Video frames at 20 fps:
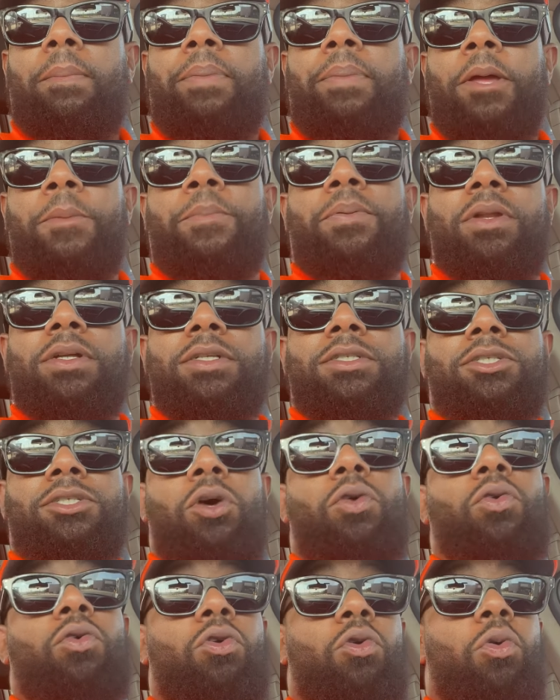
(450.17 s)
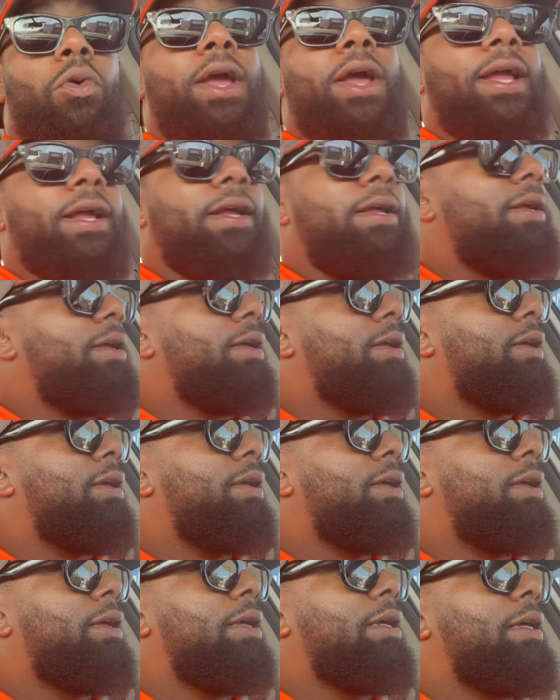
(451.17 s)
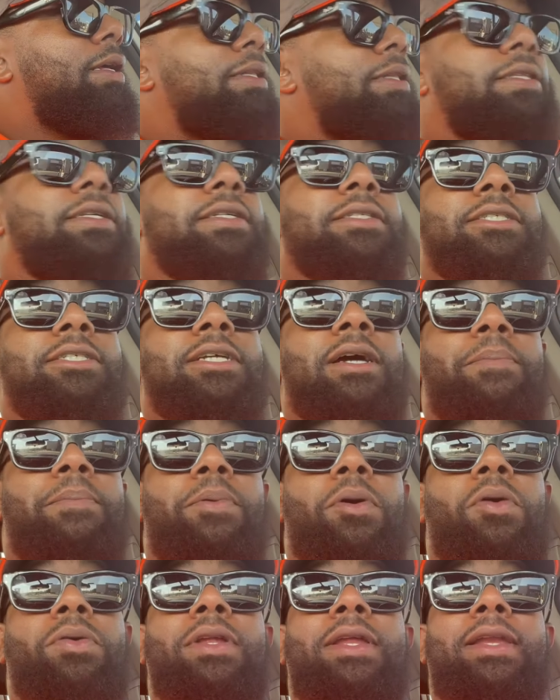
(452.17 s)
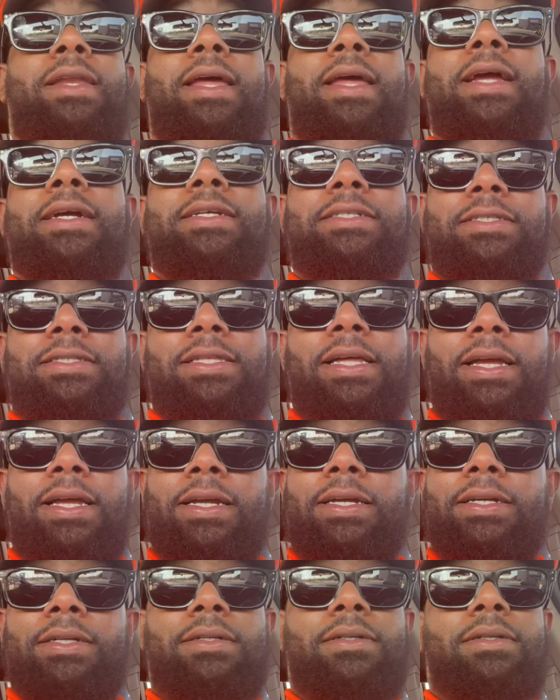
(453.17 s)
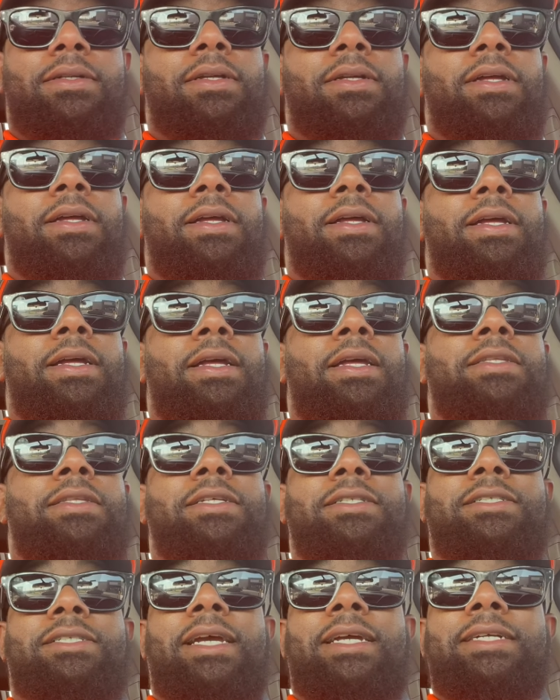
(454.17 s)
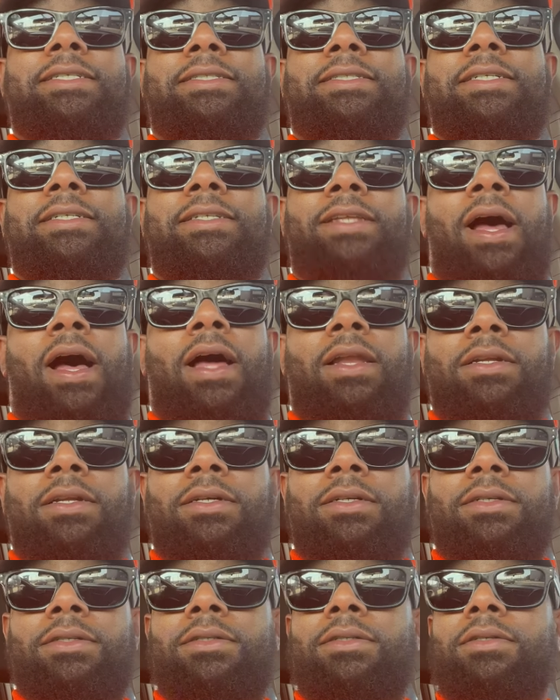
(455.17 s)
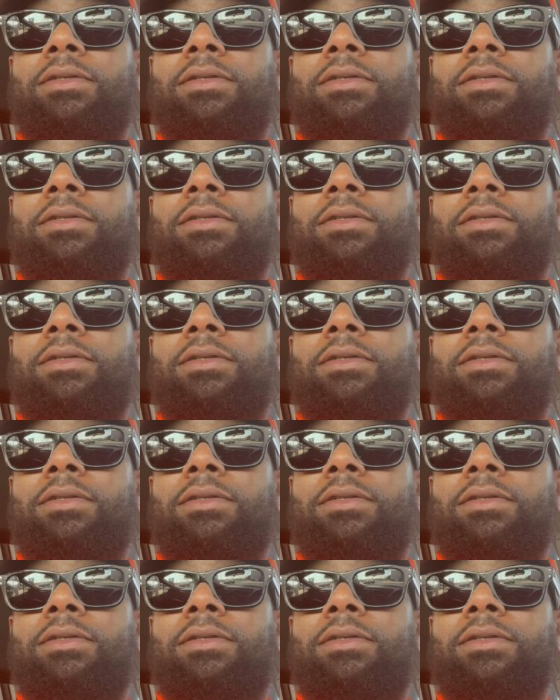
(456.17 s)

people are so quick to jump on the next thing, to chase the dollar,